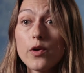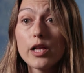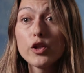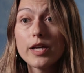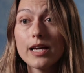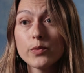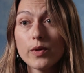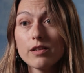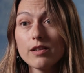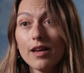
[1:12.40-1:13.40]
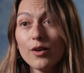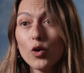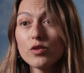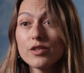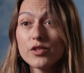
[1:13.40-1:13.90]
I look at whether they
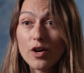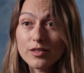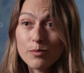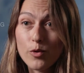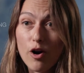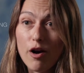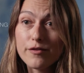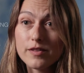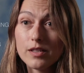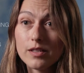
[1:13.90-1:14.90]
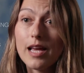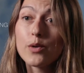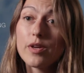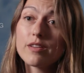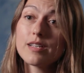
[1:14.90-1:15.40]
go to the doctor more often
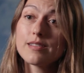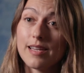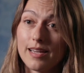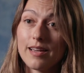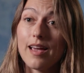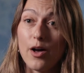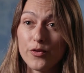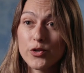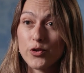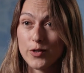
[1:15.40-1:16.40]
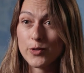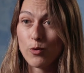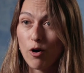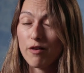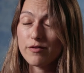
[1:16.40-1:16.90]
and whether they take health insurance
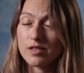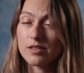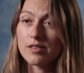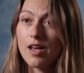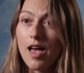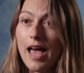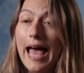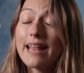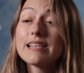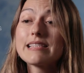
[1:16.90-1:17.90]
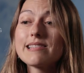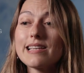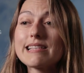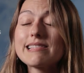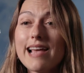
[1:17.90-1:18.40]
more often. And this is
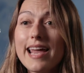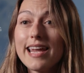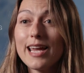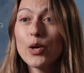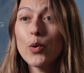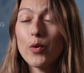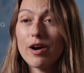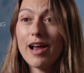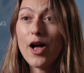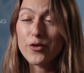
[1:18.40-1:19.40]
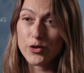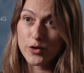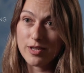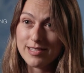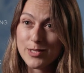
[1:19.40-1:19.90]
in a setting where health
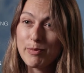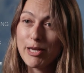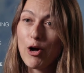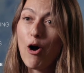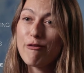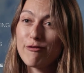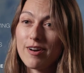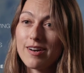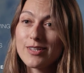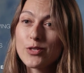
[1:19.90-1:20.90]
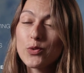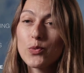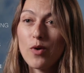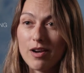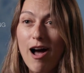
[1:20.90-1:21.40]
insurance is being offered to
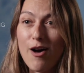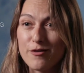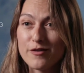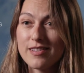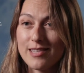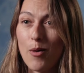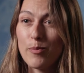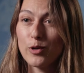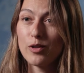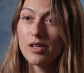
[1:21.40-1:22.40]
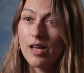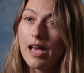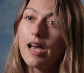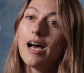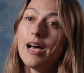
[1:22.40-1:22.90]
one half of the sample,
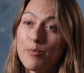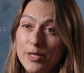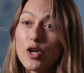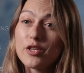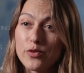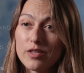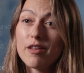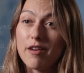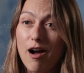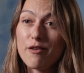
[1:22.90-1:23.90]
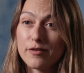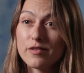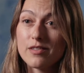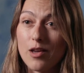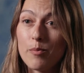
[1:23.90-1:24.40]
but not to the other half of
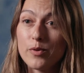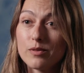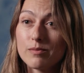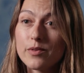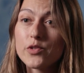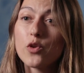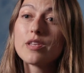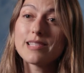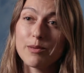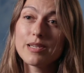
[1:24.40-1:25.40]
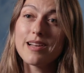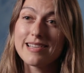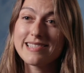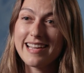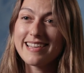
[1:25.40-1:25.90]
the sample. So this can be
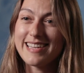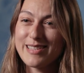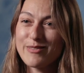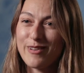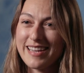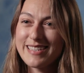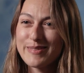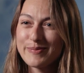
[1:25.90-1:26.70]
nicely identified.